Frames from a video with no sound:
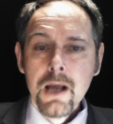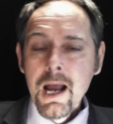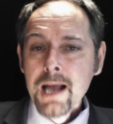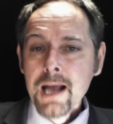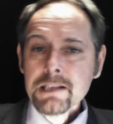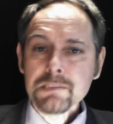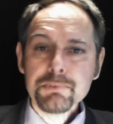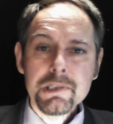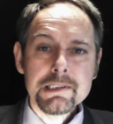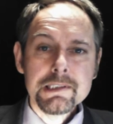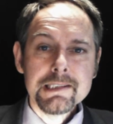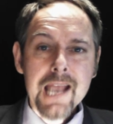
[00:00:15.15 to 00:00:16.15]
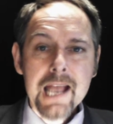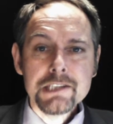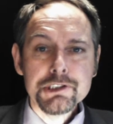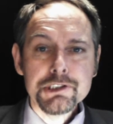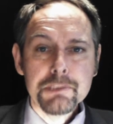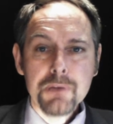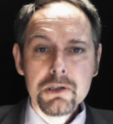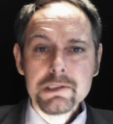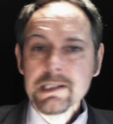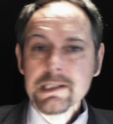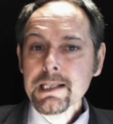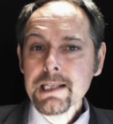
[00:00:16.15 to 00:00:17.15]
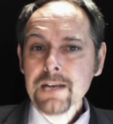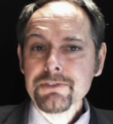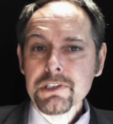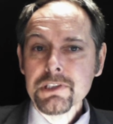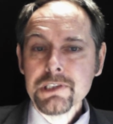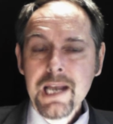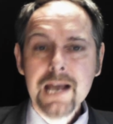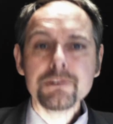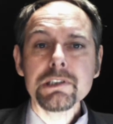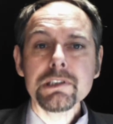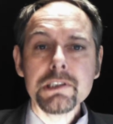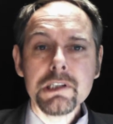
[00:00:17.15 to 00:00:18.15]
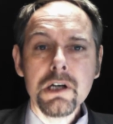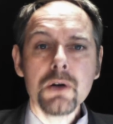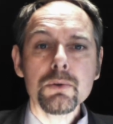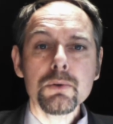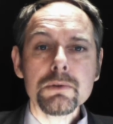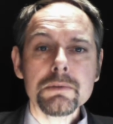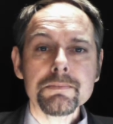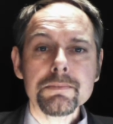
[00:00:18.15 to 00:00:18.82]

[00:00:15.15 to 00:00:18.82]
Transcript: Has Britain's energy policy left us out in the cold?